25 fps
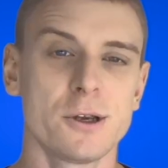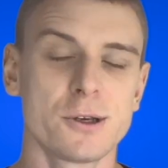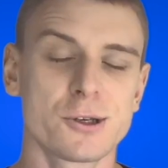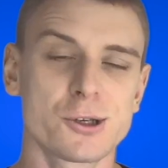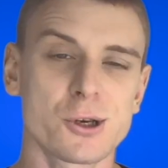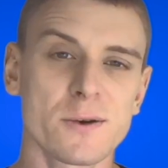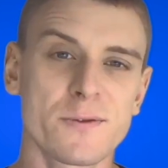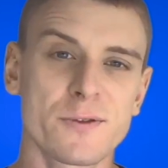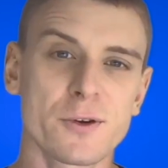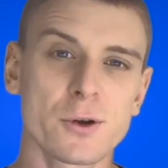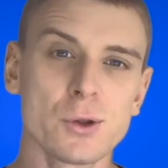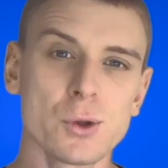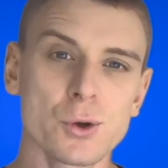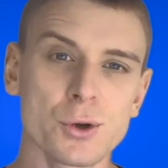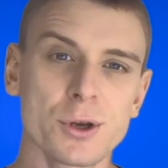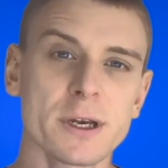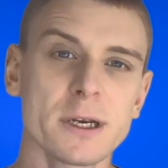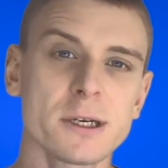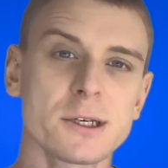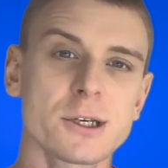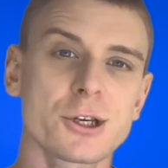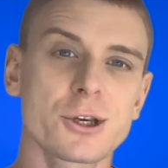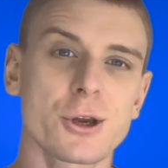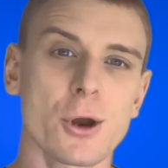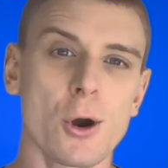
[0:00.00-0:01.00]
So if you're looking
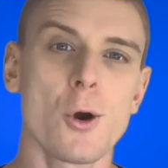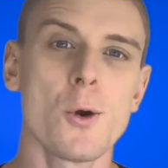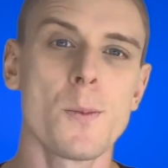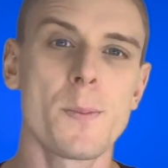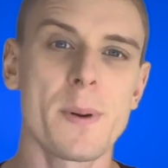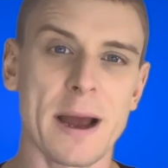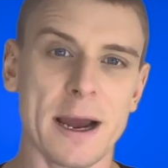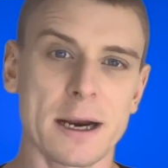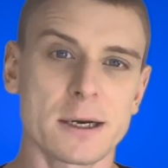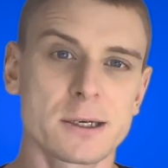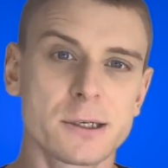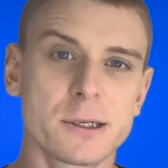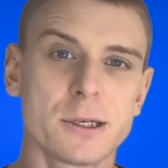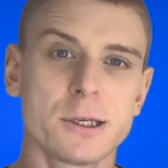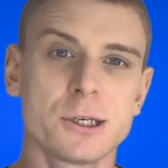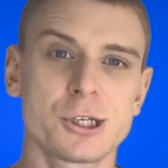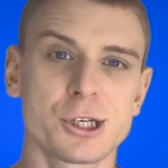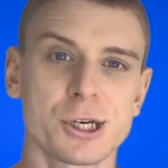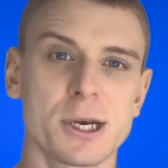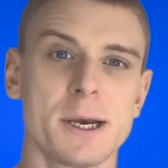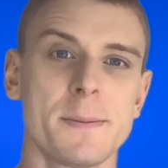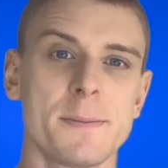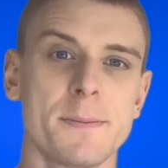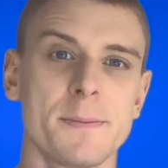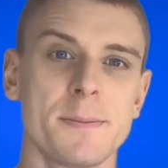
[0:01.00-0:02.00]
to go back to the
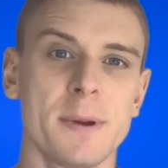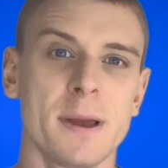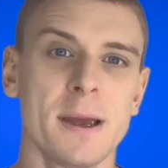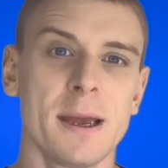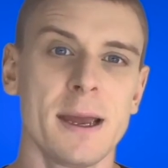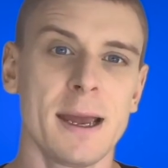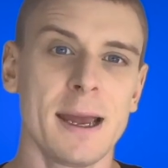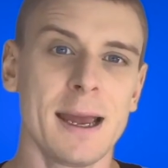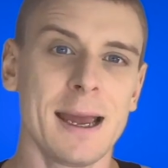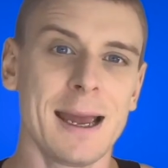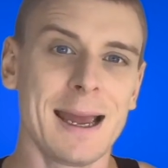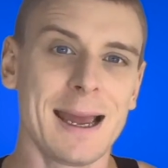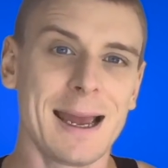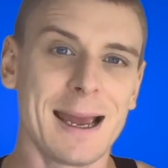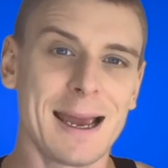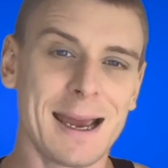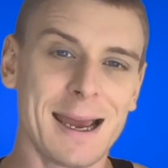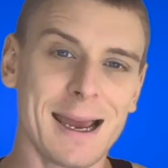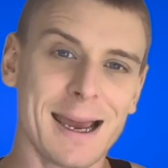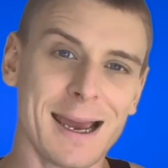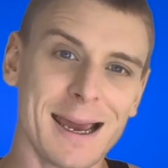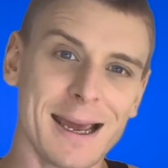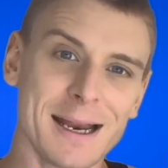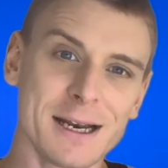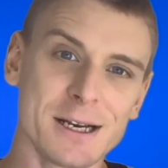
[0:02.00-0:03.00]
gym
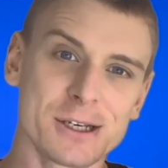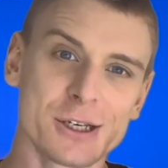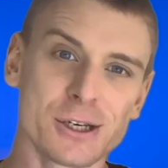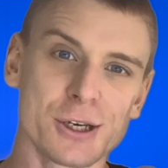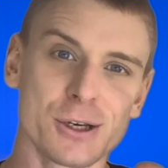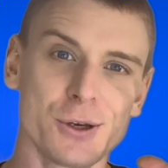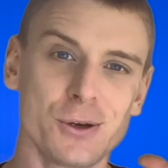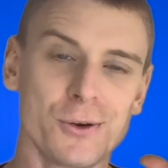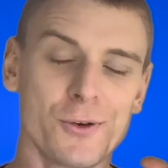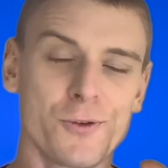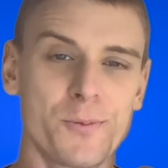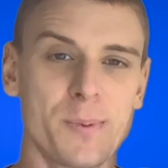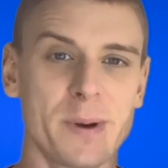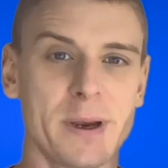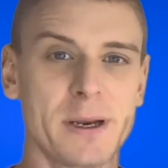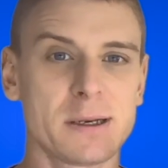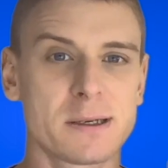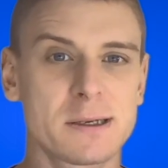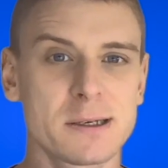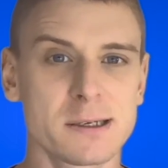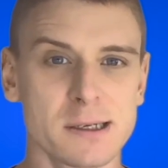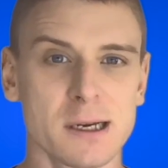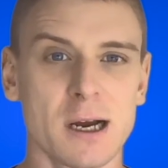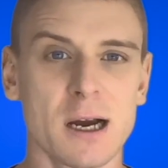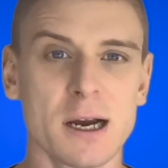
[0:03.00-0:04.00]
and you've been
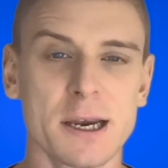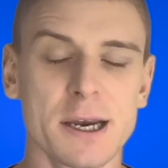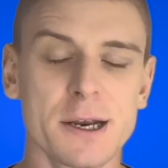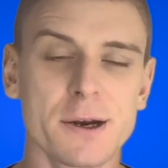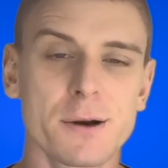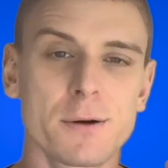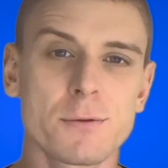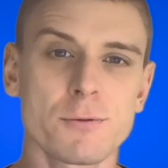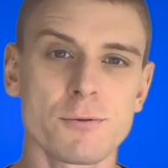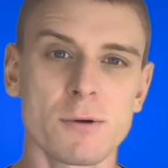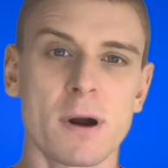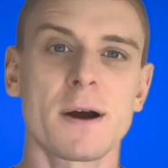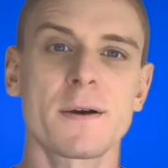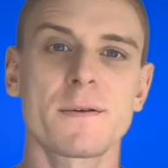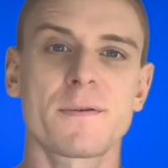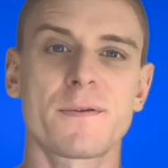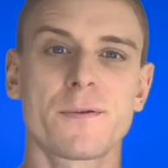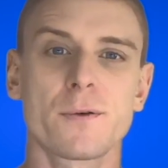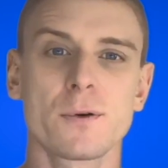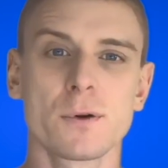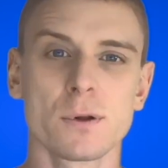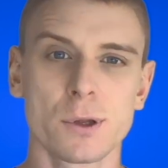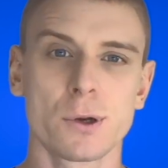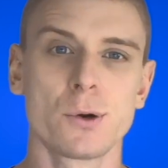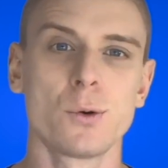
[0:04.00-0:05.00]
stuck in a rut
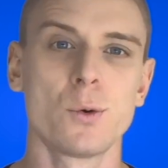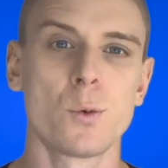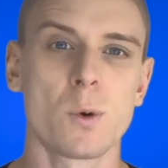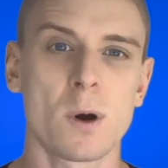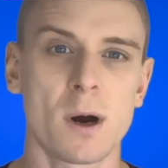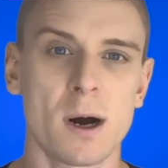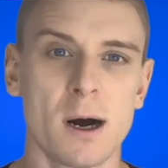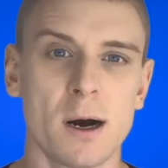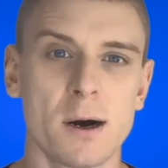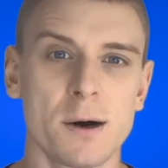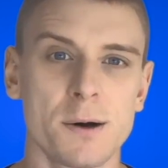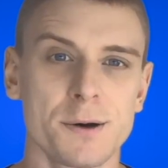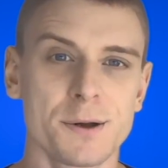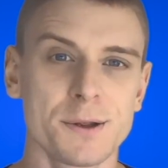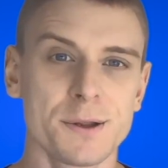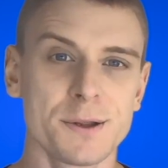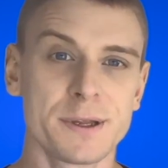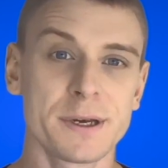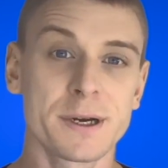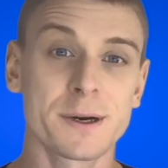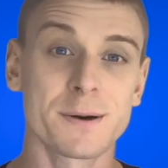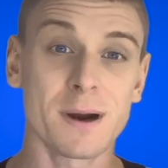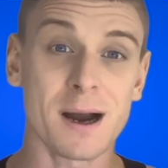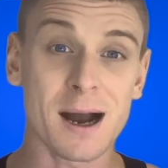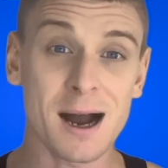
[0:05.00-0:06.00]
for a little while,
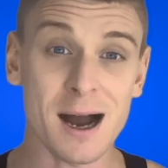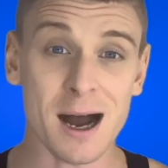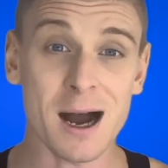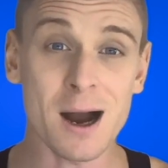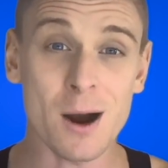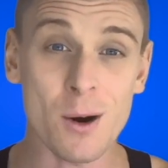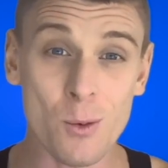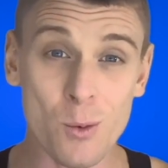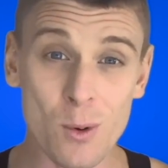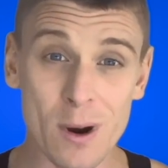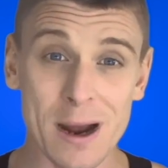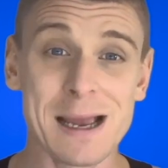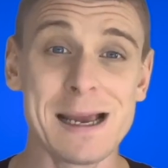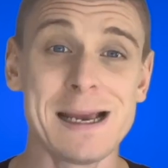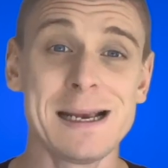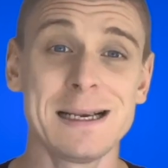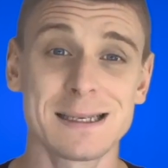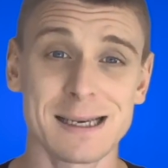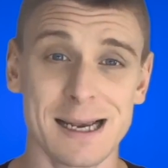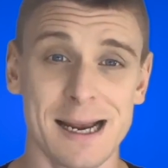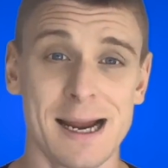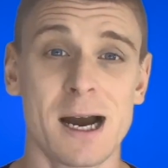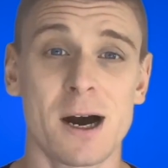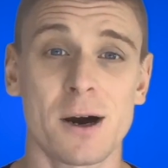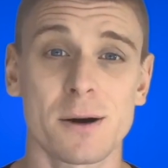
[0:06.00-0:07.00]
there are ways
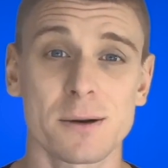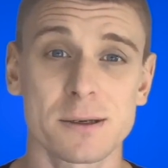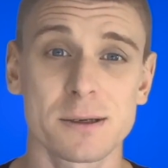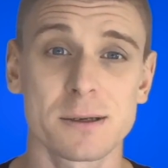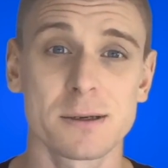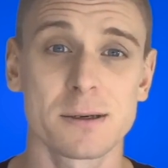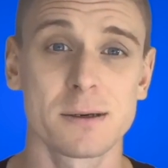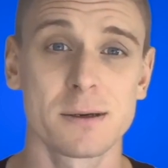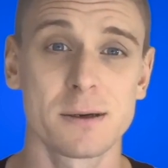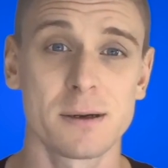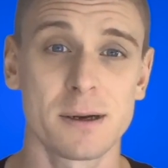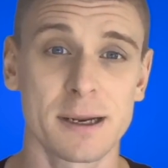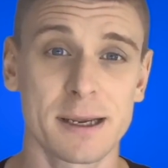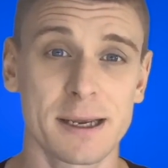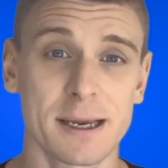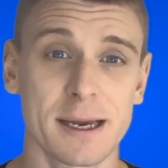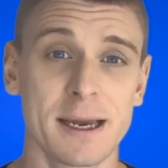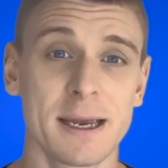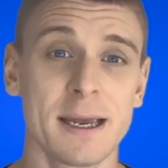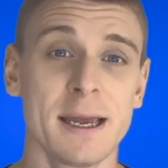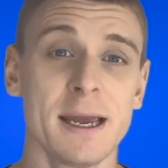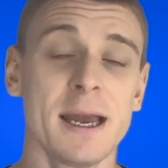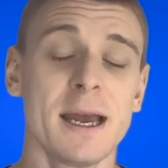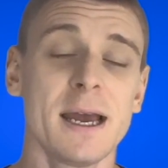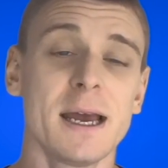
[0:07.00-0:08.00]
out,
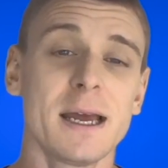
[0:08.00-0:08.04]
okay?